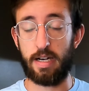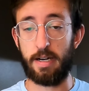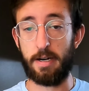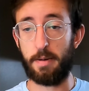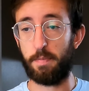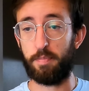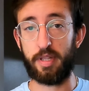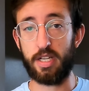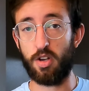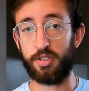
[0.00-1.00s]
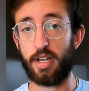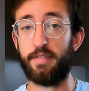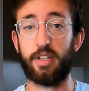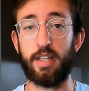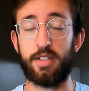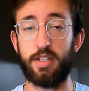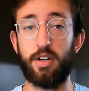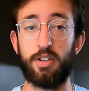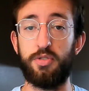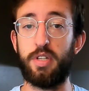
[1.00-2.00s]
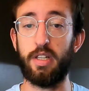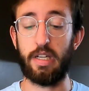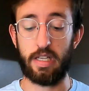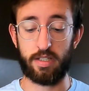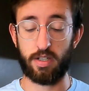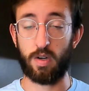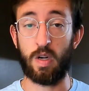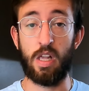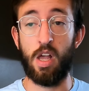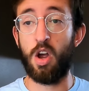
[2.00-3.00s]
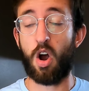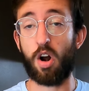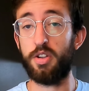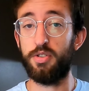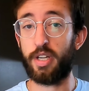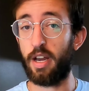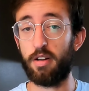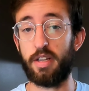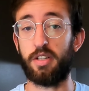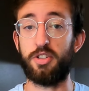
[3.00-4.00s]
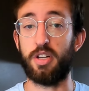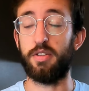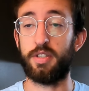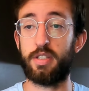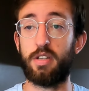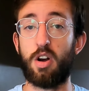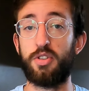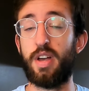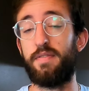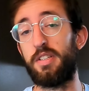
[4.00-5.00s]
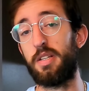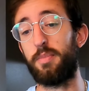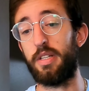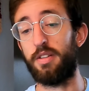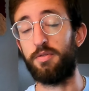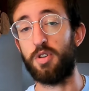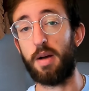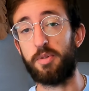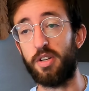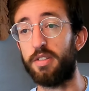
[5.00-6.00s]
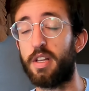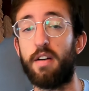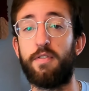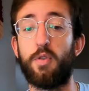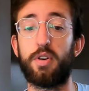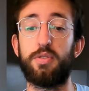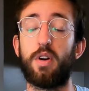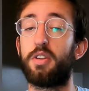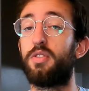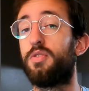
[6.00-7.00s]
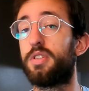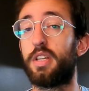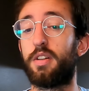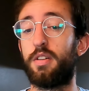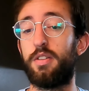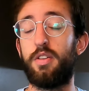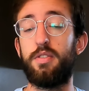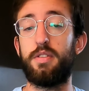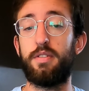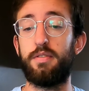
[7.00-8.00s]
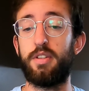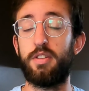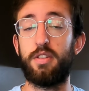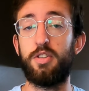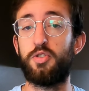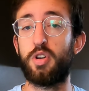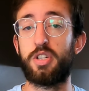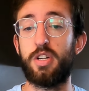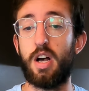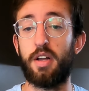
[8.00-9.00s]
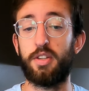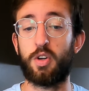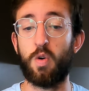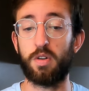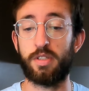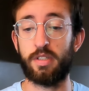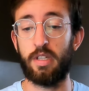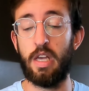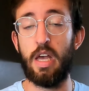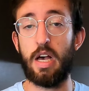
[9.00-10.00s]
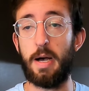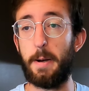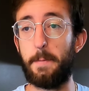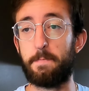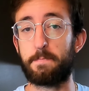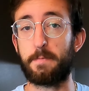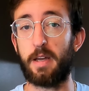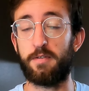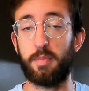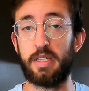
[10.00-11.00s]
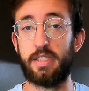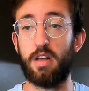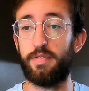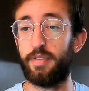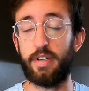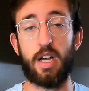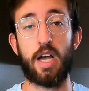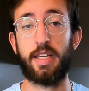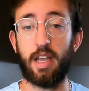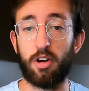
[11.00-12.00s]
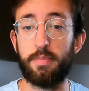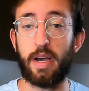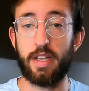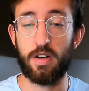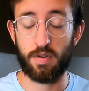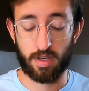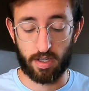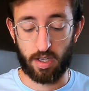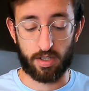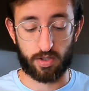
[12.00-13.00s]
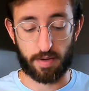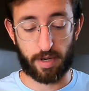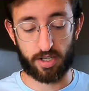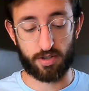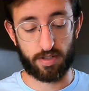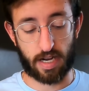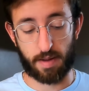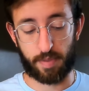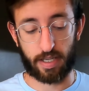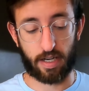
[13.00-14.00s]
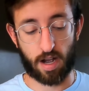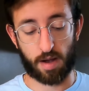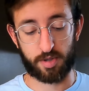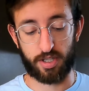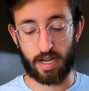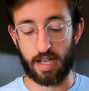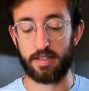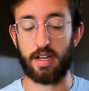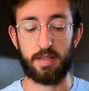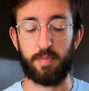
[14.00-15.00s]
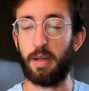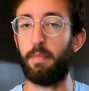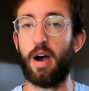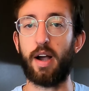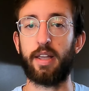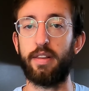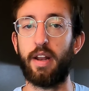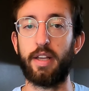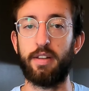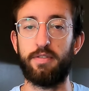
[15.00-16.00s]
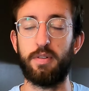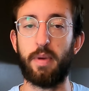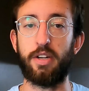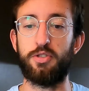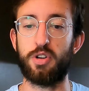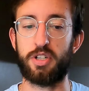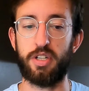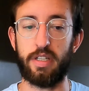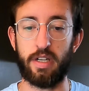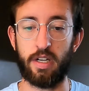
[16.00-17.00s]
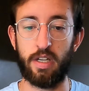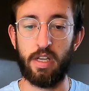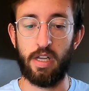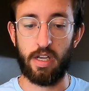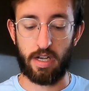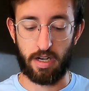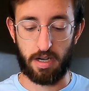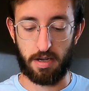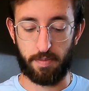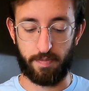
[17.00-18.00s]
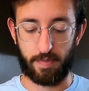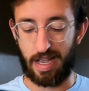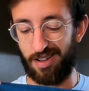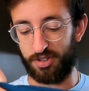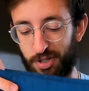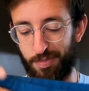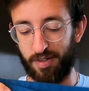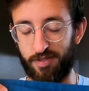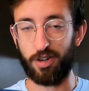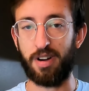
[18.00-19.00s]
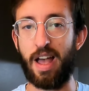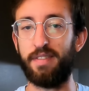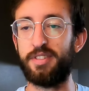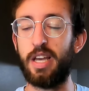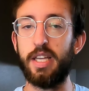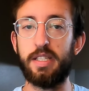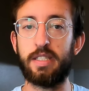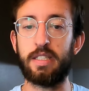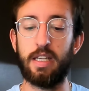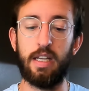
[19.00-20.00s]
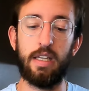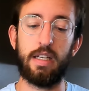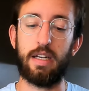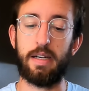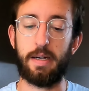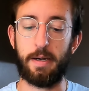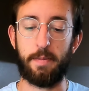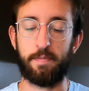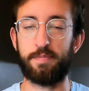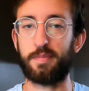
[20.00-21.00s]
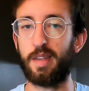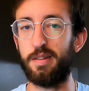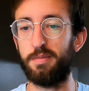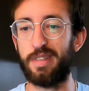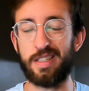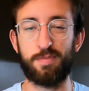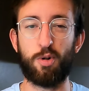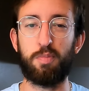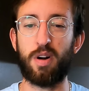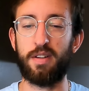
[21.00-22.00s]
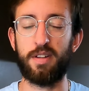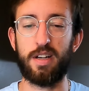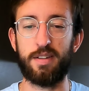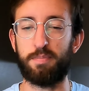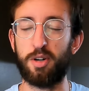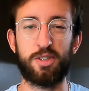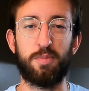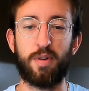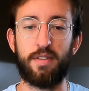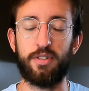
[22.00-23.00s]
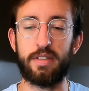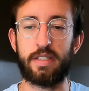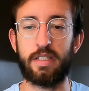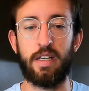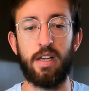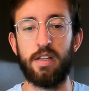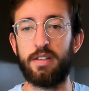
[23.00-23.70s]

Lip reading: But then you also have to consider utility. So are you carrying gels? Are you having somebody drop gels off for you? Are you using the nutrition on the course? For myself, I carry my own, so I make sure that I pick an option that has a nice big pocket that I can fit my nutrition in. I also prefer half tights. That's more personal preference.